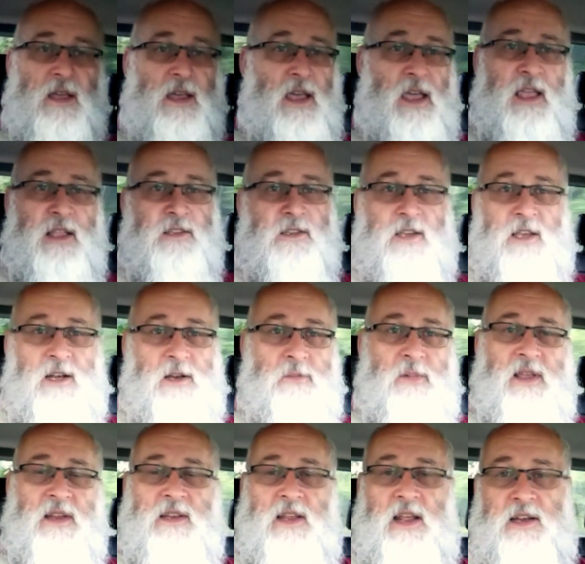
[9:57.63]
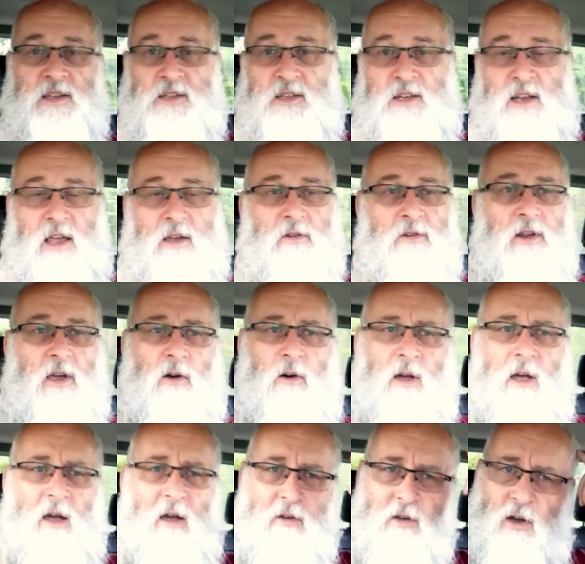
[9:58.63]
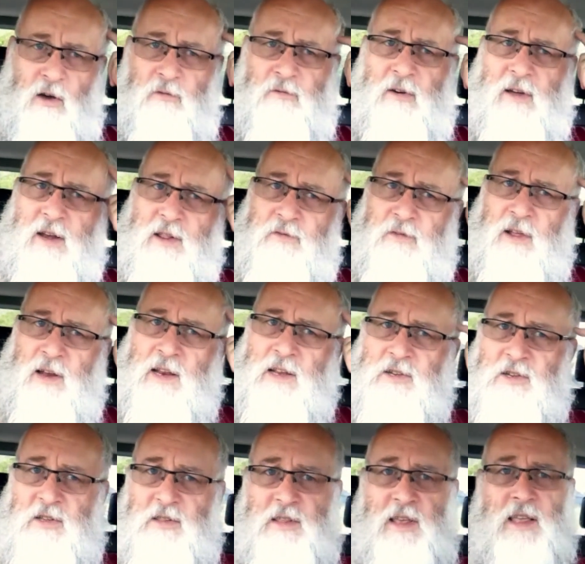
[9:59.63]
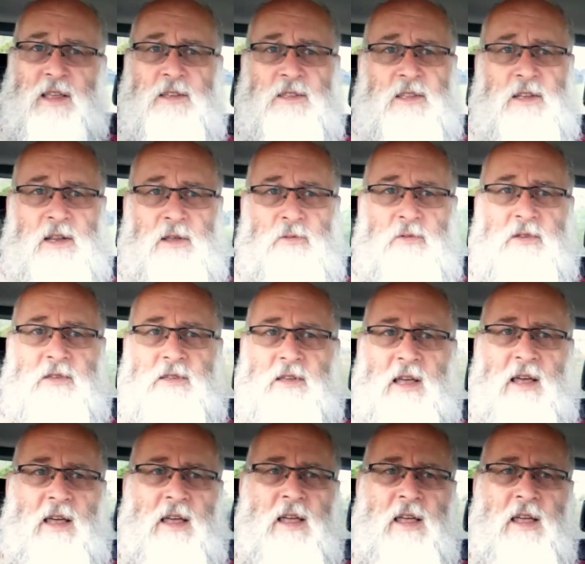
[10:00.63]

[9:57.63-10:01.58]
It's going to be dead as a dodo. I've got a funny feeling she thinks that it was the